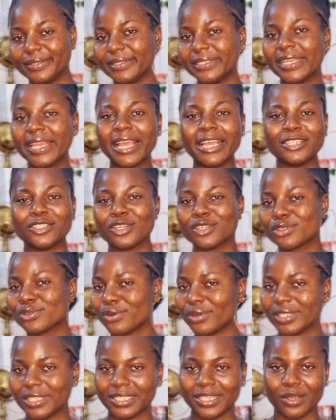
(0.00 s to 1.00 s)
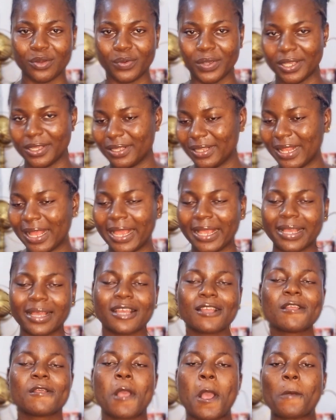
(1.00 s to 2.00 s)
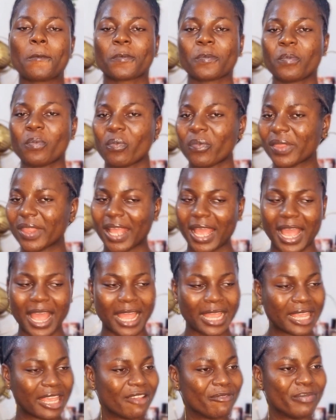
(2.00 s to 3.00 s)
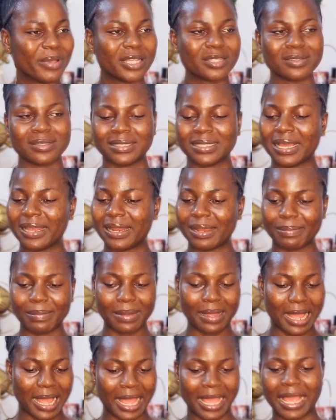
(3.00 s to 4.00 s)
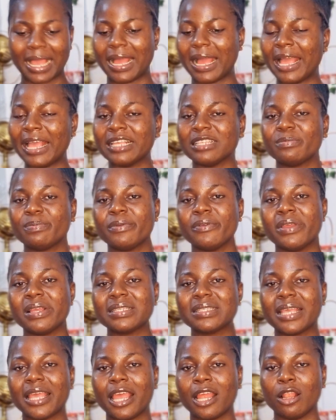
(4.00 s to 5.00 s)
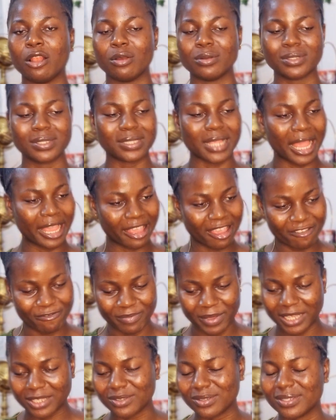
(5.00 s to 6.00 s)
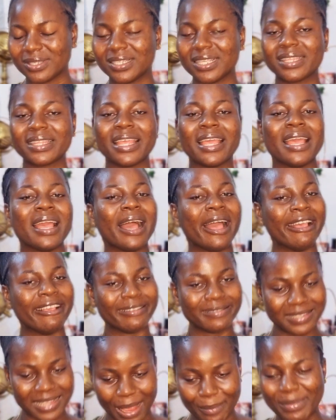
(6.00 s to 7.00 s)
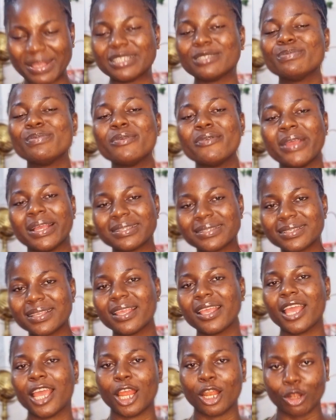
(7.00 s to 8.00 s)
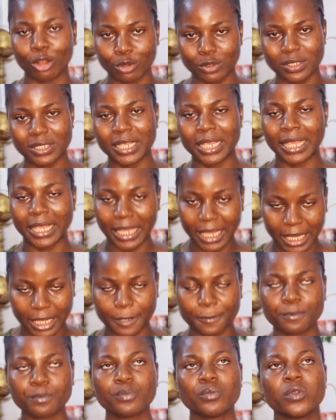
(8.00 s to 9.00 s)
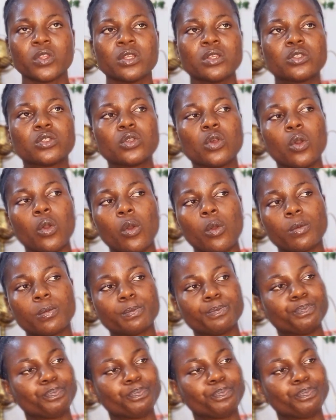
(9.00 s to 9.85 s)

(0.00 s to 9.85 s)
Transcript: the hair just running away. Like, I gave birth to Zara, I, I experienced hair loss. I gave birth to Zite, I, I'm experiencing hair loss again. So,